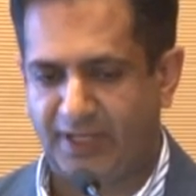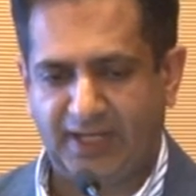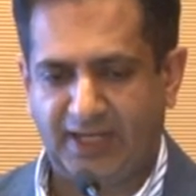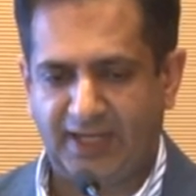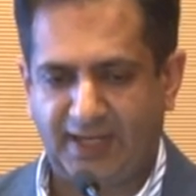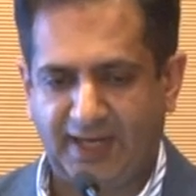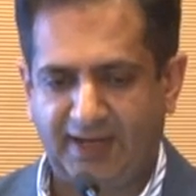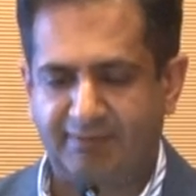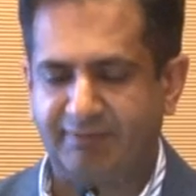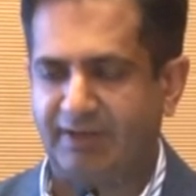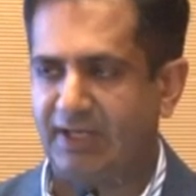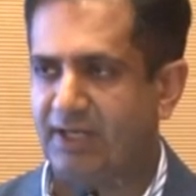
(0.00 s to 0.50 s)

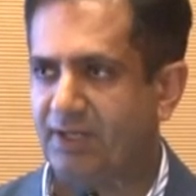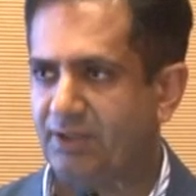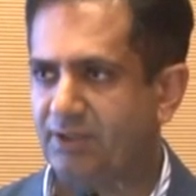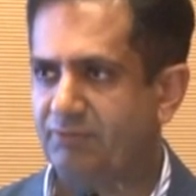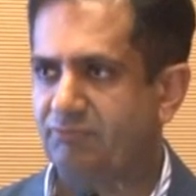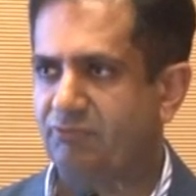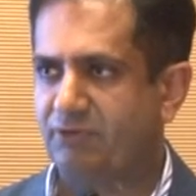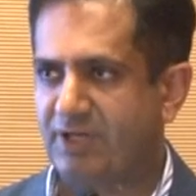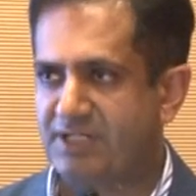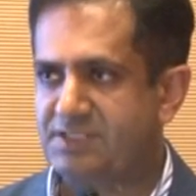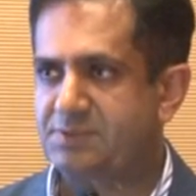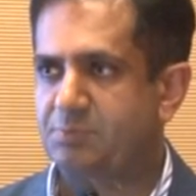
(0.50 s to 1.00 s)
having a
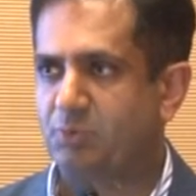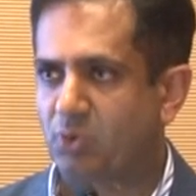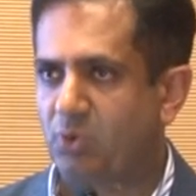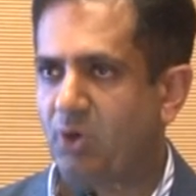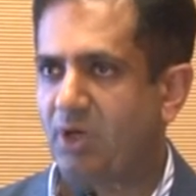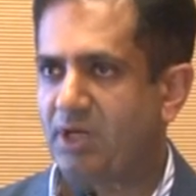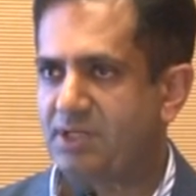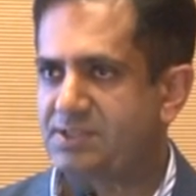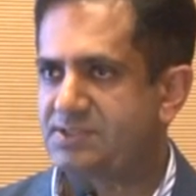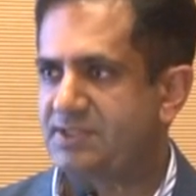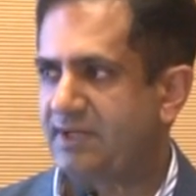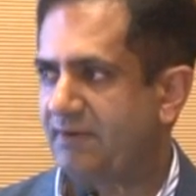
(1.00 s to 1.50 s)
reasonable
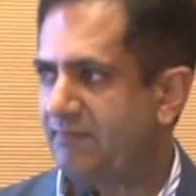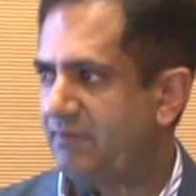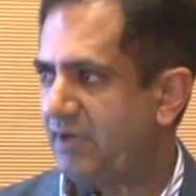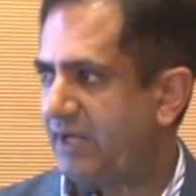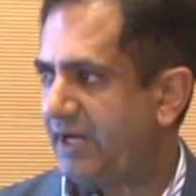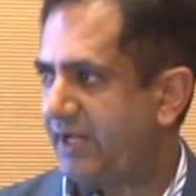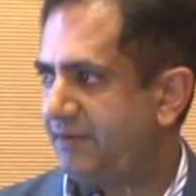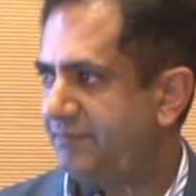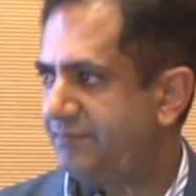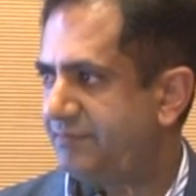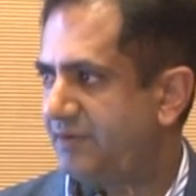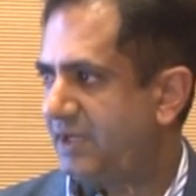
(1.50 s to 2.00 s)
quality of
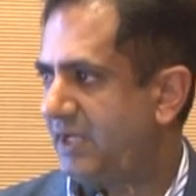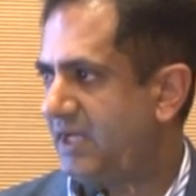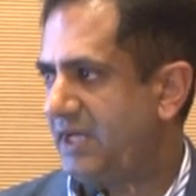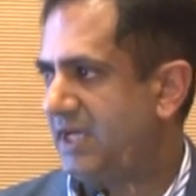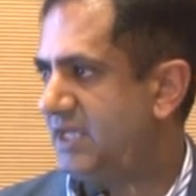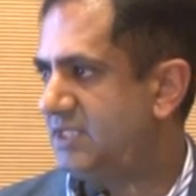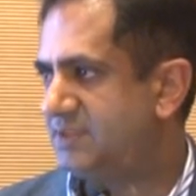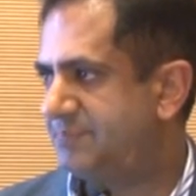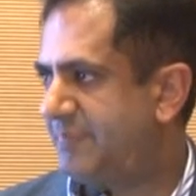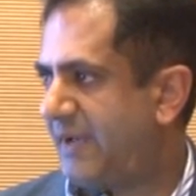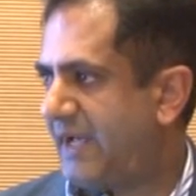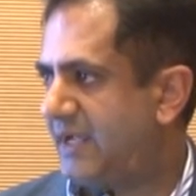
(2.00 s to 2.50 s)
life.
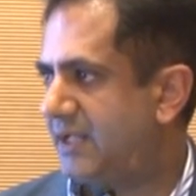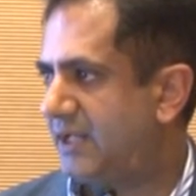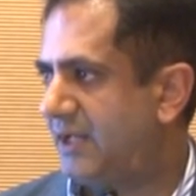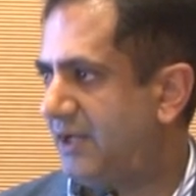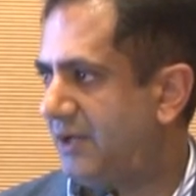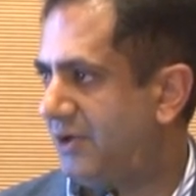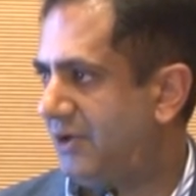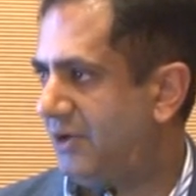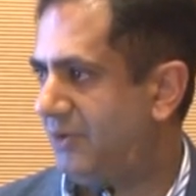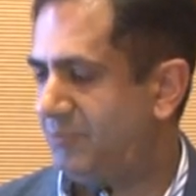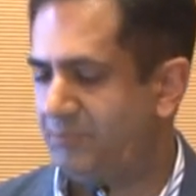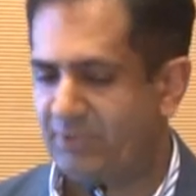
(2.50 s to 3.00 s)
He's back at
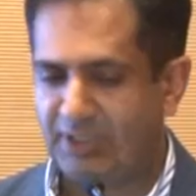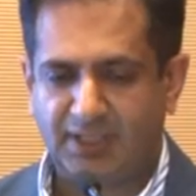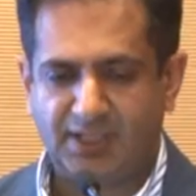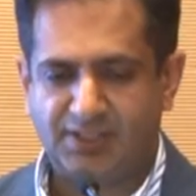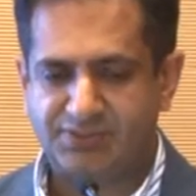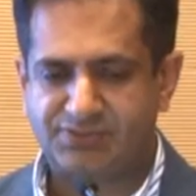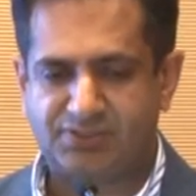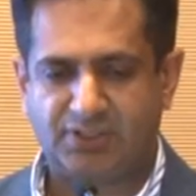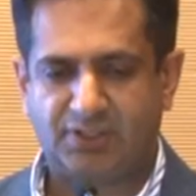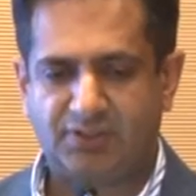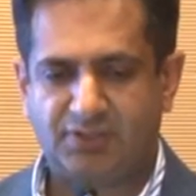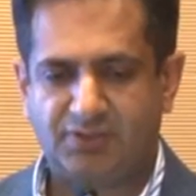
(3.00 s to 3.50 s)
home.
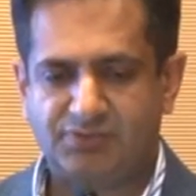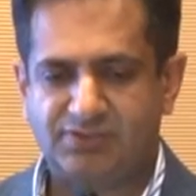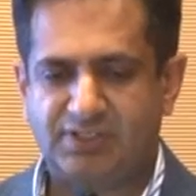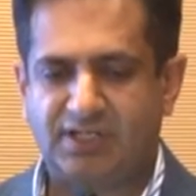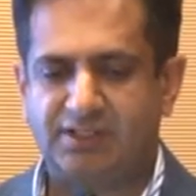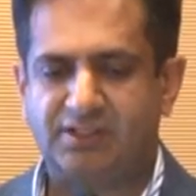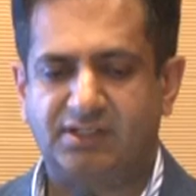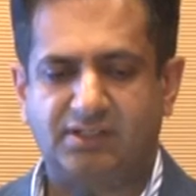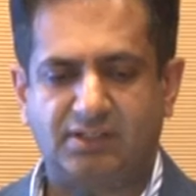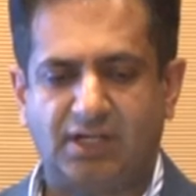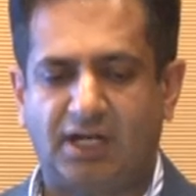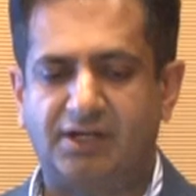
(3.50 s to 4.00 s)
So there was
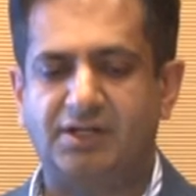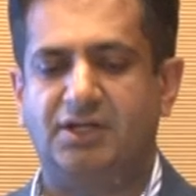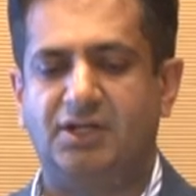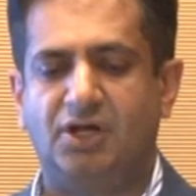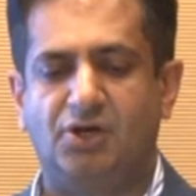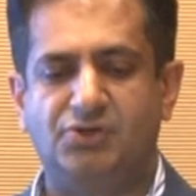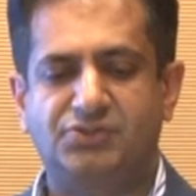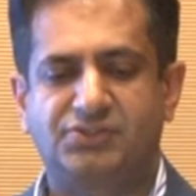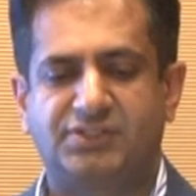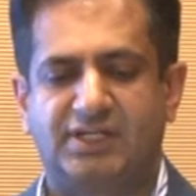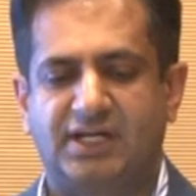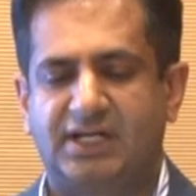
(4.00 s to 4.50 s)
under
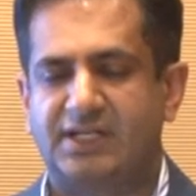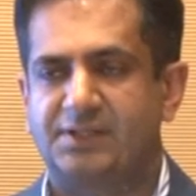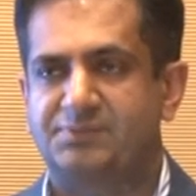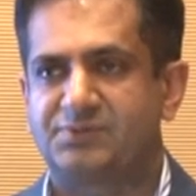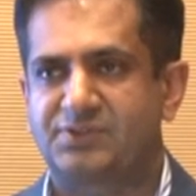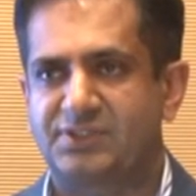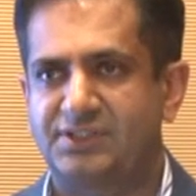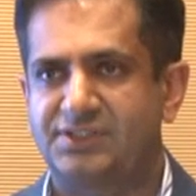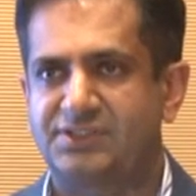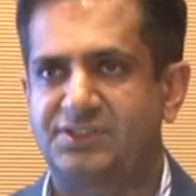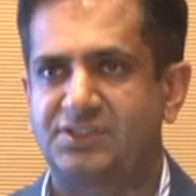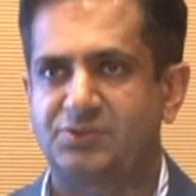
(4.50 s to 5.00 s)
no
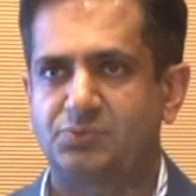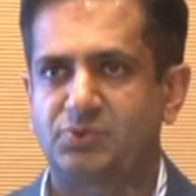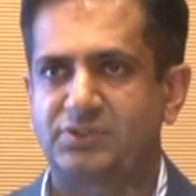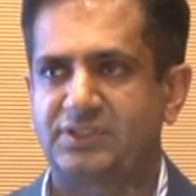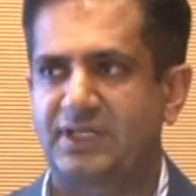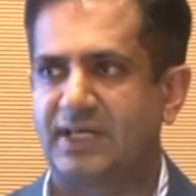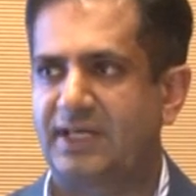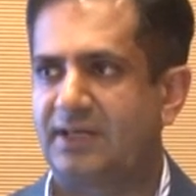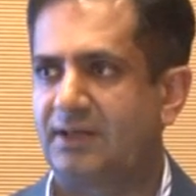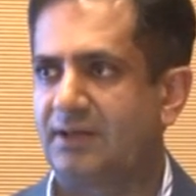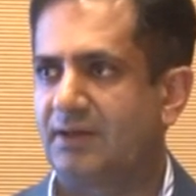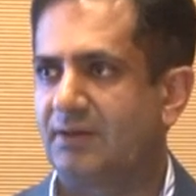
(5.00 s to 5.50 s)
circumstances was
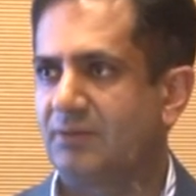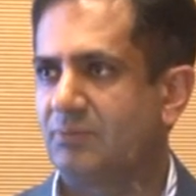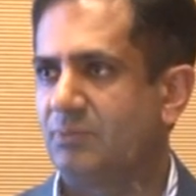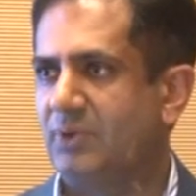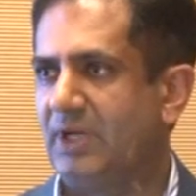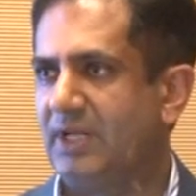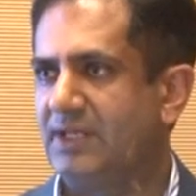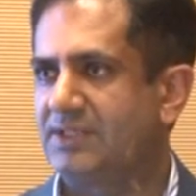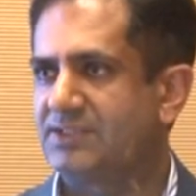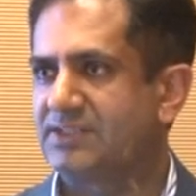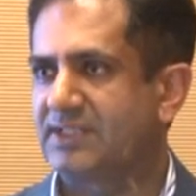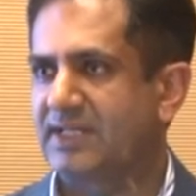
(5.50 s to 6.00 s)
he
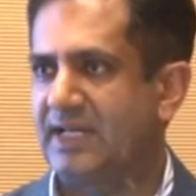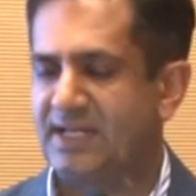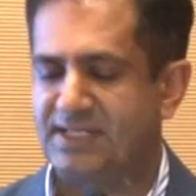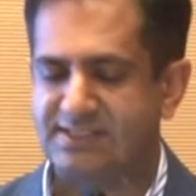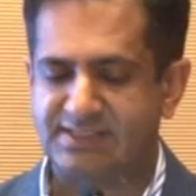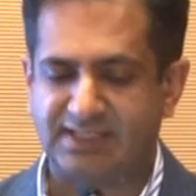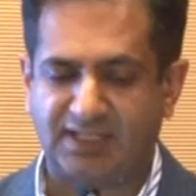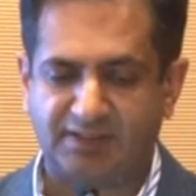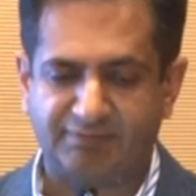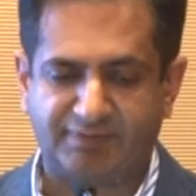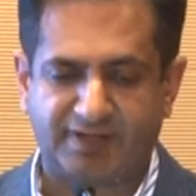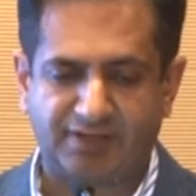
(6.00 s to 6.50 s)
willing to get his
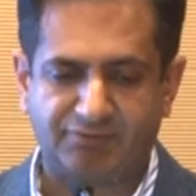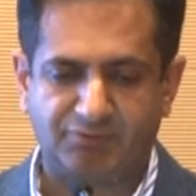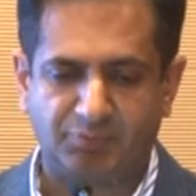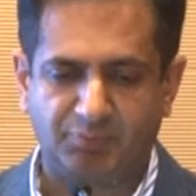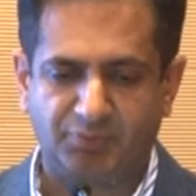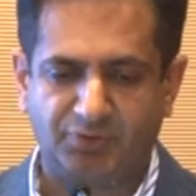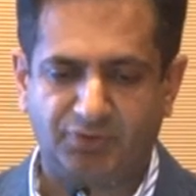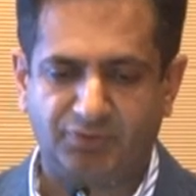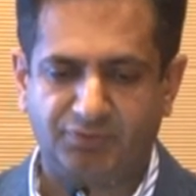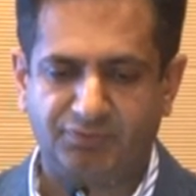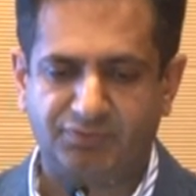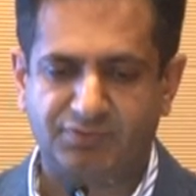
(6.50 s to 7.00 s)
LVAD
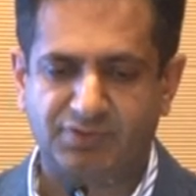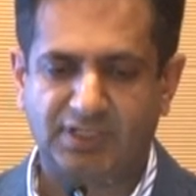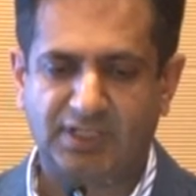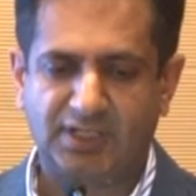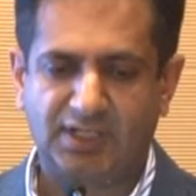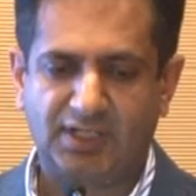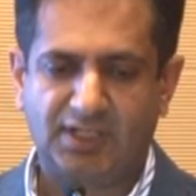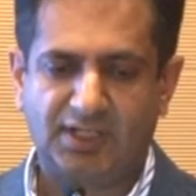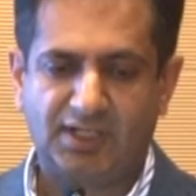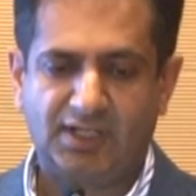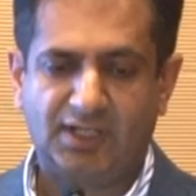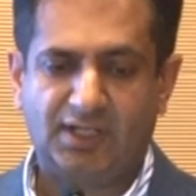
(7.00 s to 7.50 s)
removed.
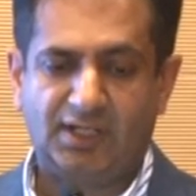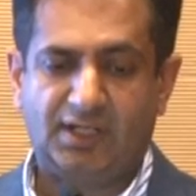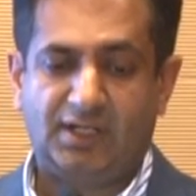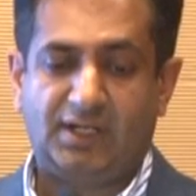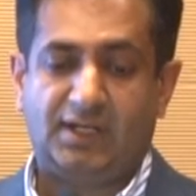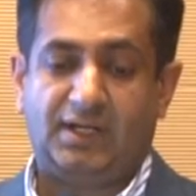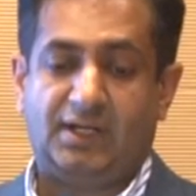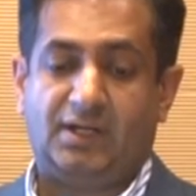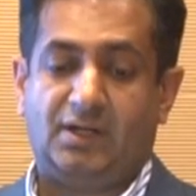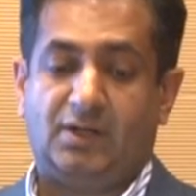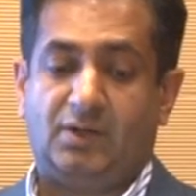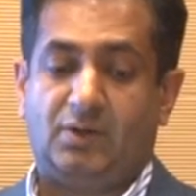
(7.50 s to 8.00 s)

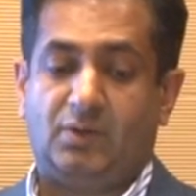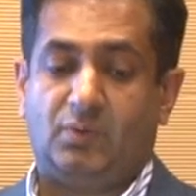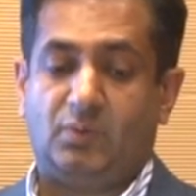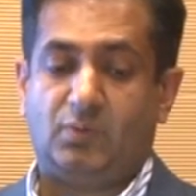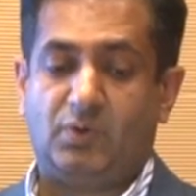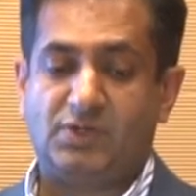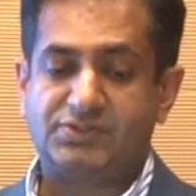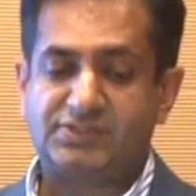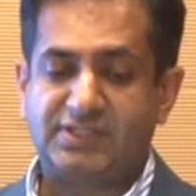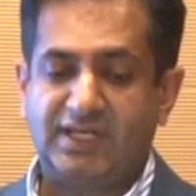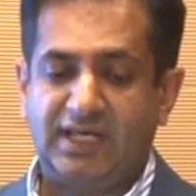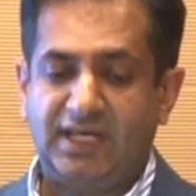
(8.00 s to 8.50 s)

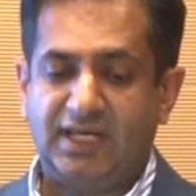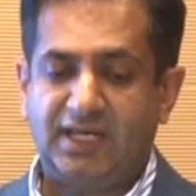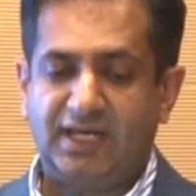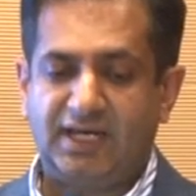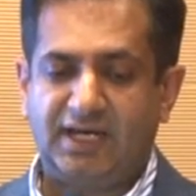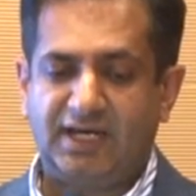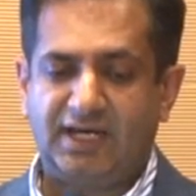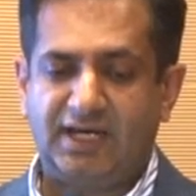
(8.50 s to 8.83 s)
Was he